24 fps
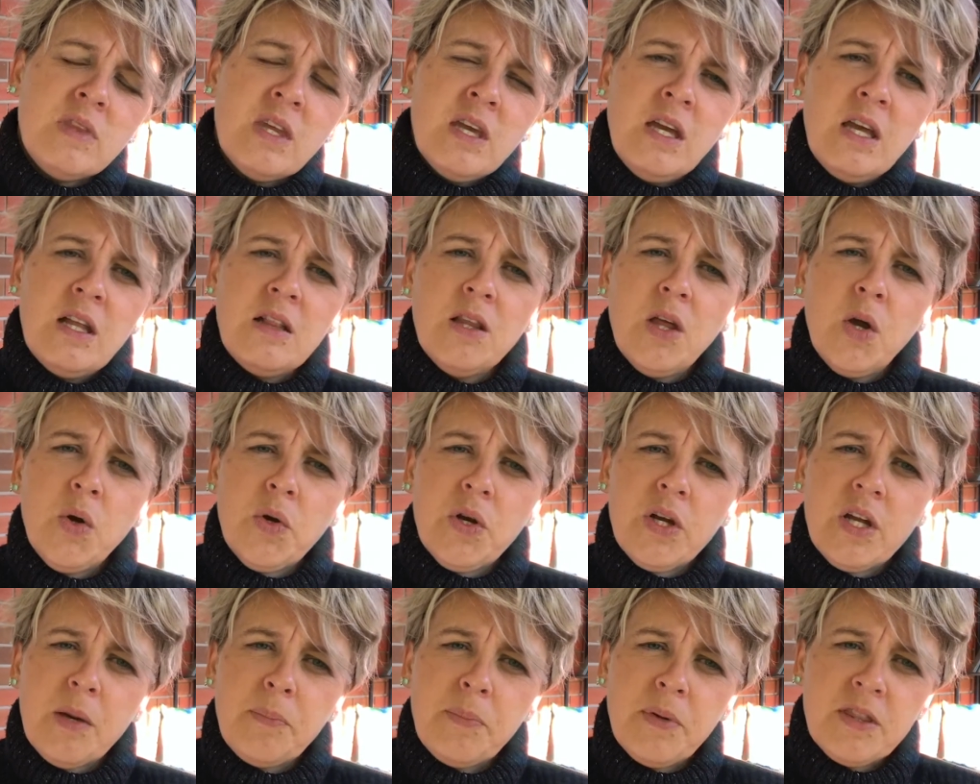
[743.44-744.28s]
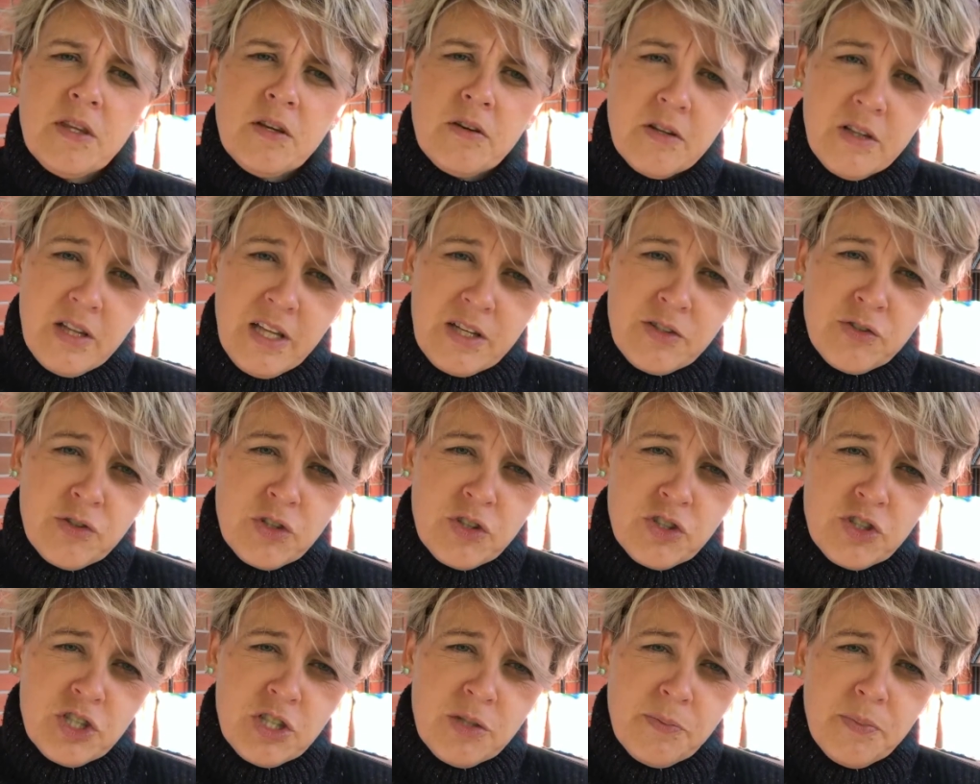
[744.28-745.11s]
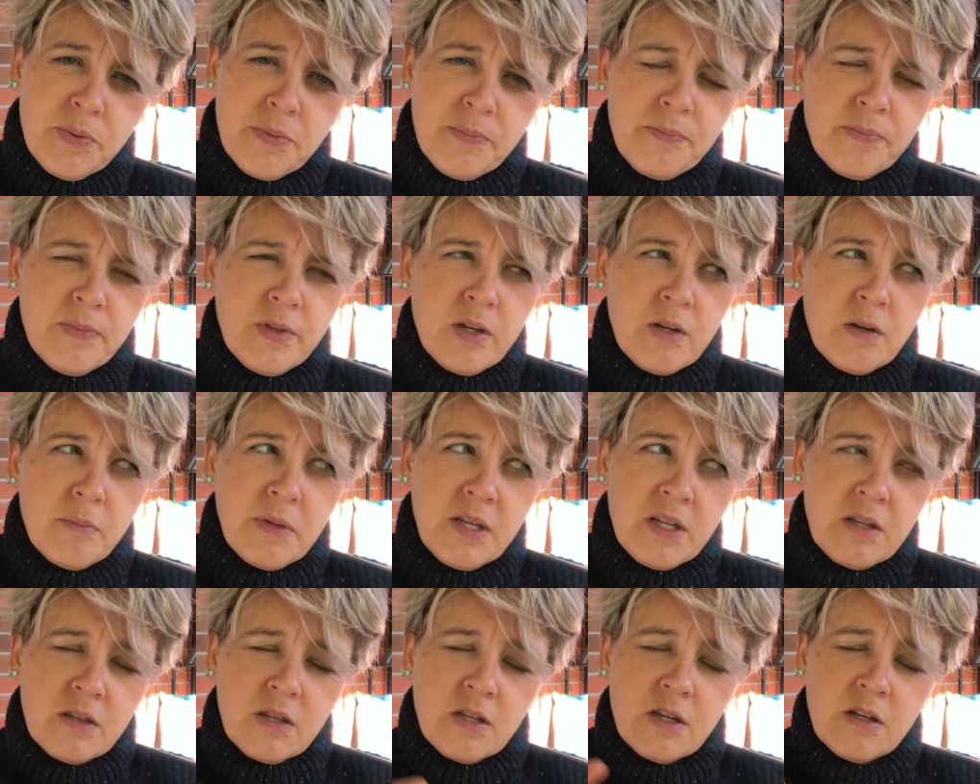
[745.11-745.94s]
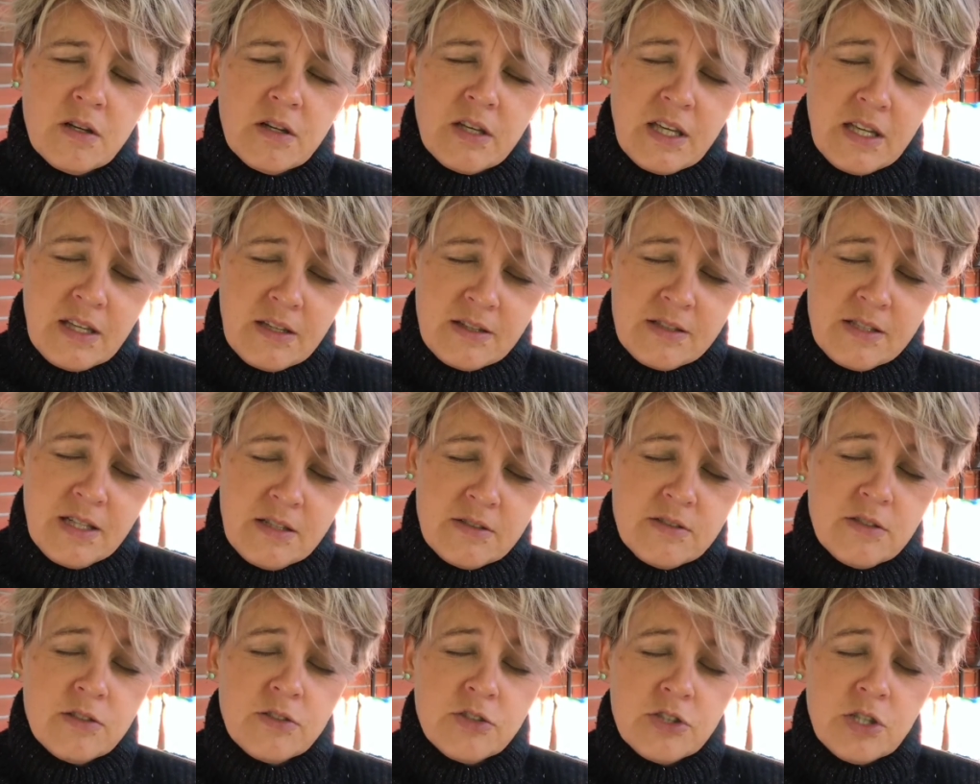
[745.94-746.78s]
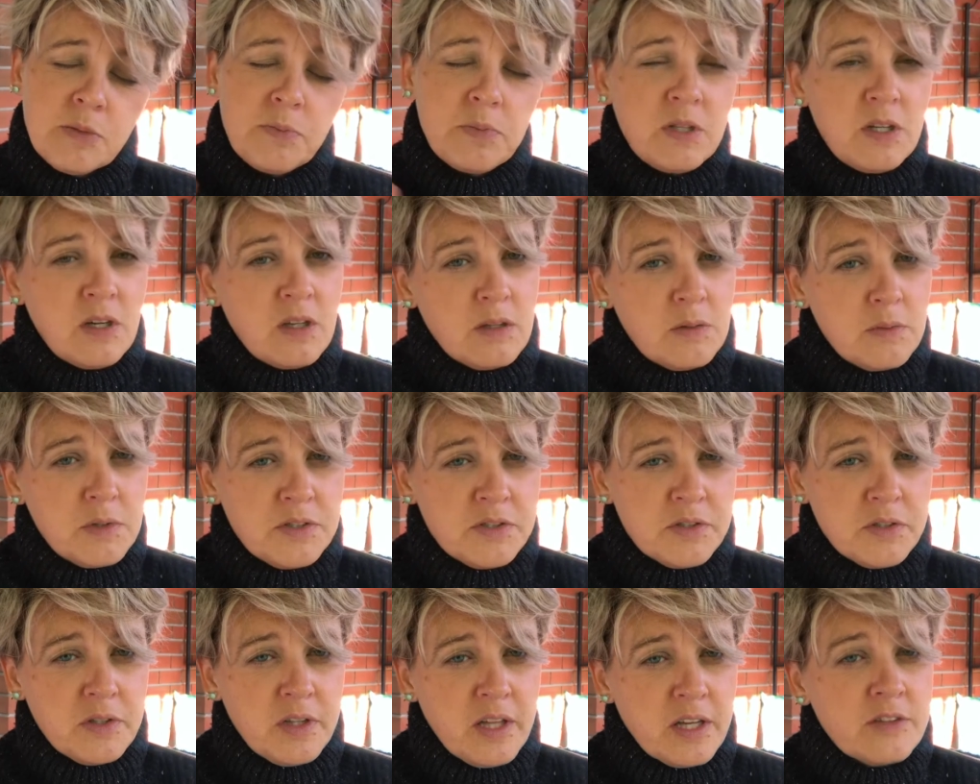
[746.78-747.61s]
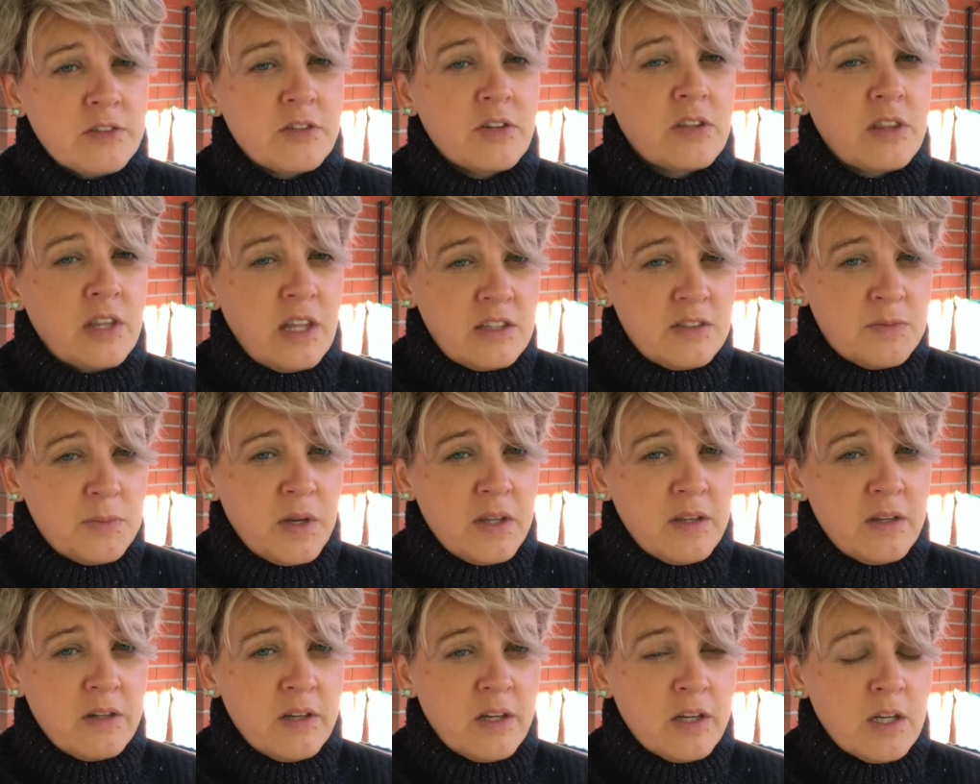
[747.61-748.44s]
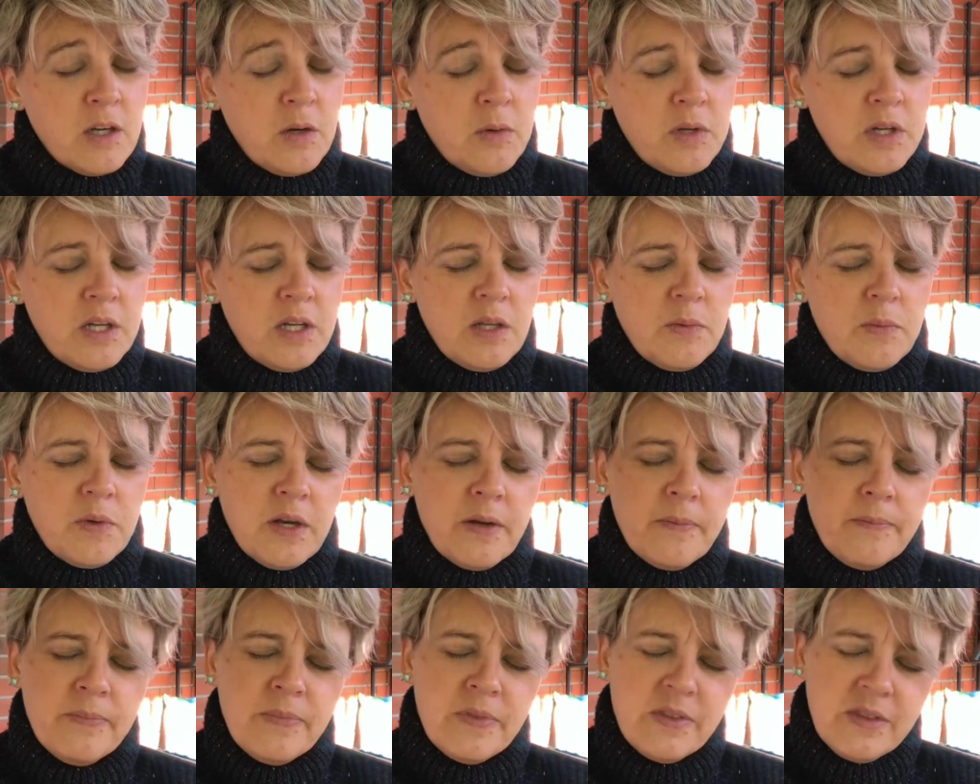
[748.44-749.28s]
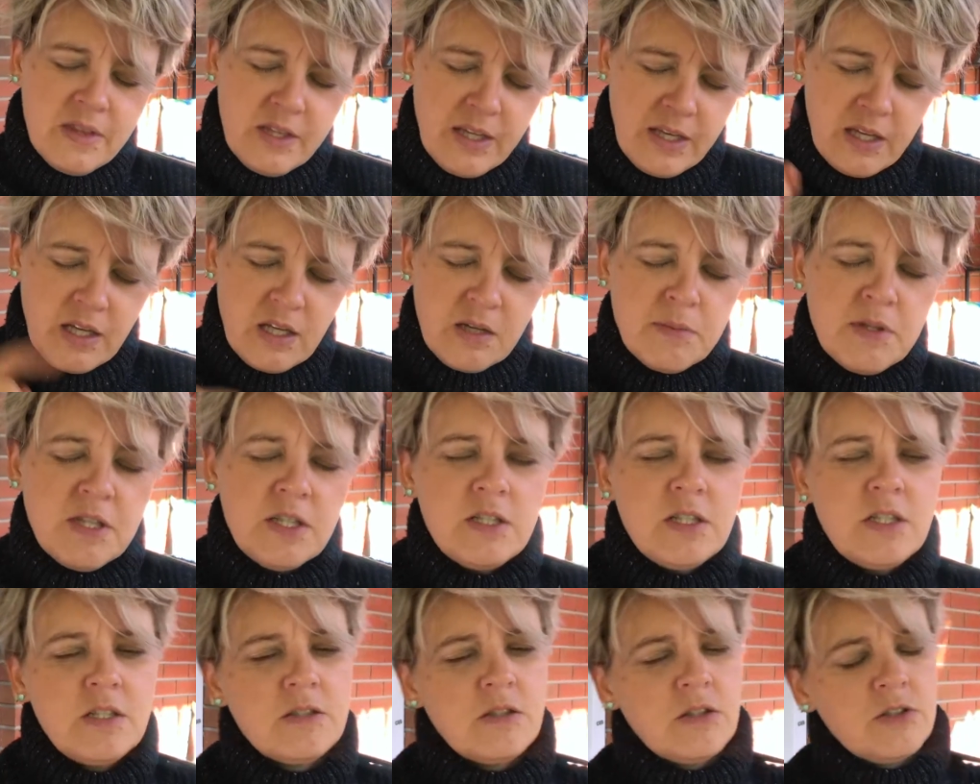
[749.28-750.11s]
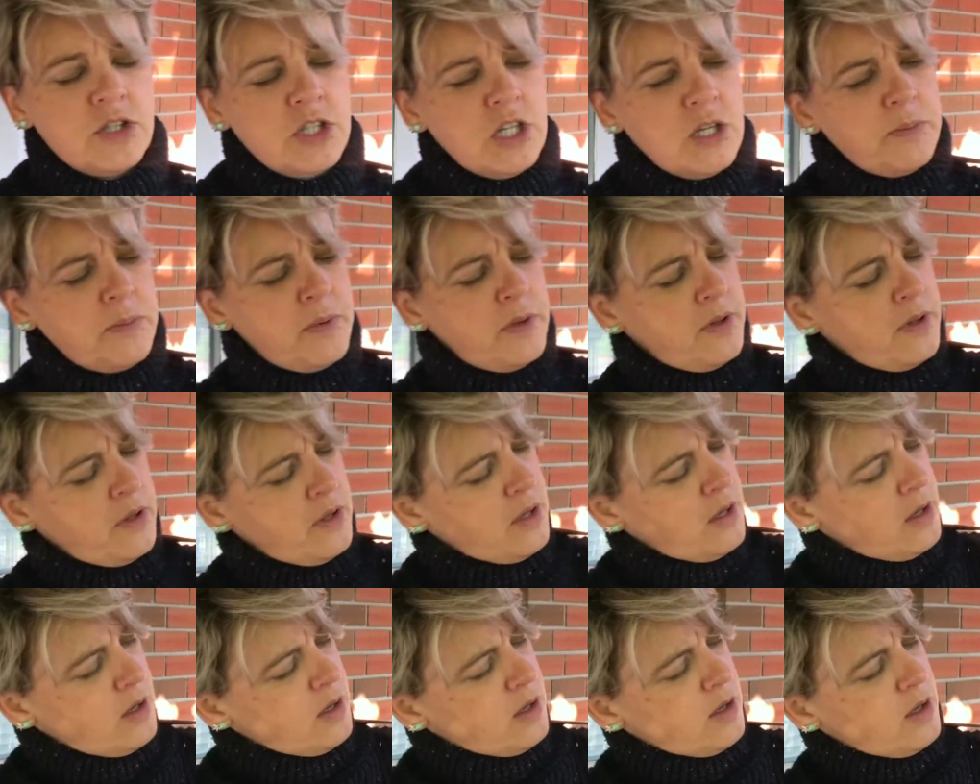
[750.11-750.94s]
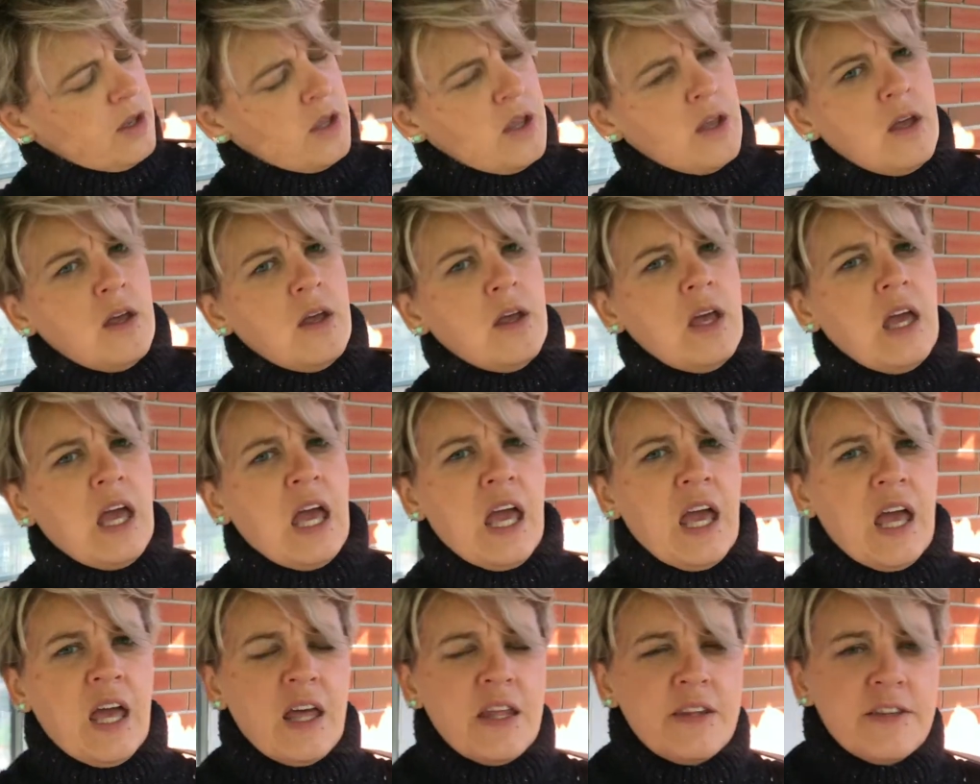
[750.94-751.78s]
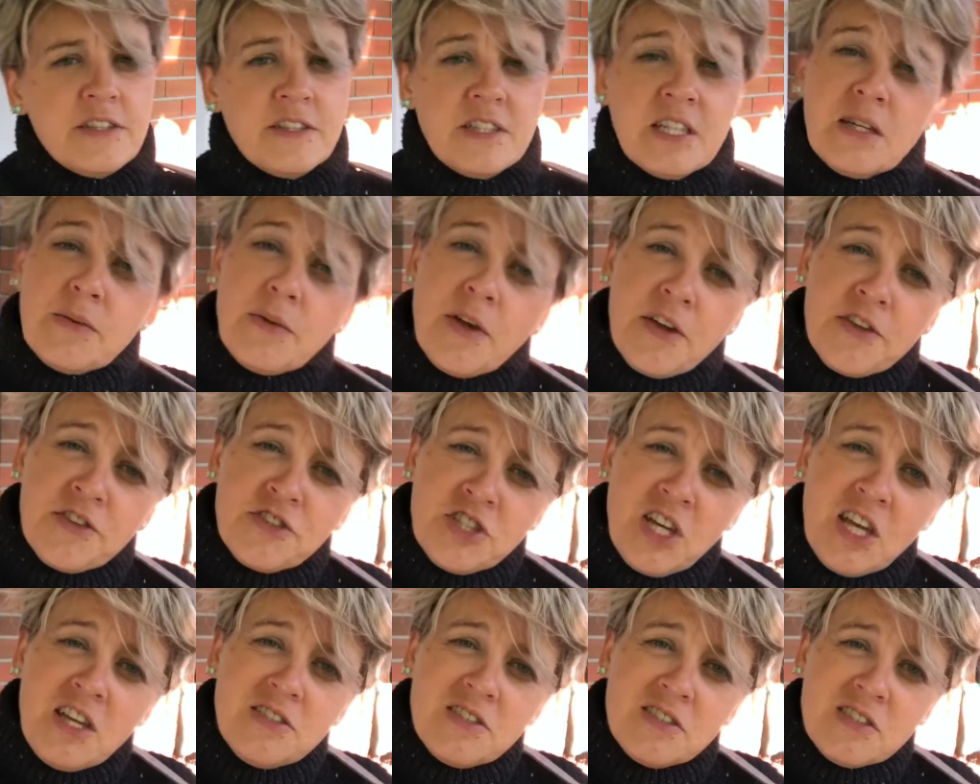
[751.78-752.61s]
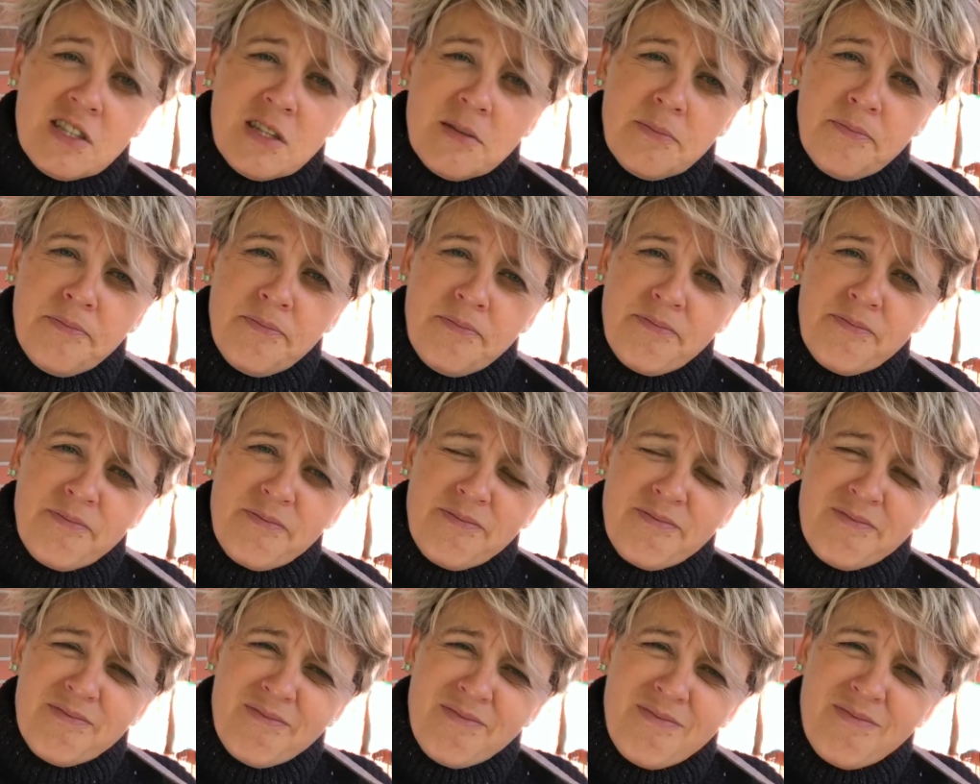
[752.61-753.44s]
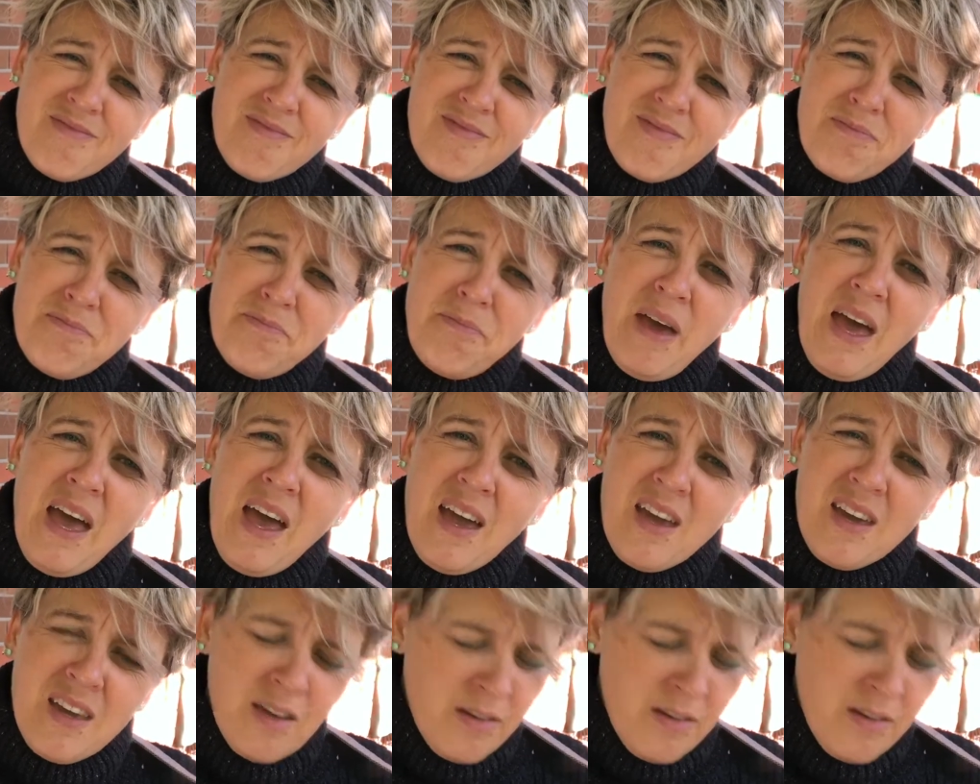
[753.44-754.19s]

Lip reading: loaded up in their electric Jeep. Or, I mean, their diesel Jeep. The other ones are electric. That's why they're not going anywhere. They get him in the diesel Jeep, and the T-Rex chases them back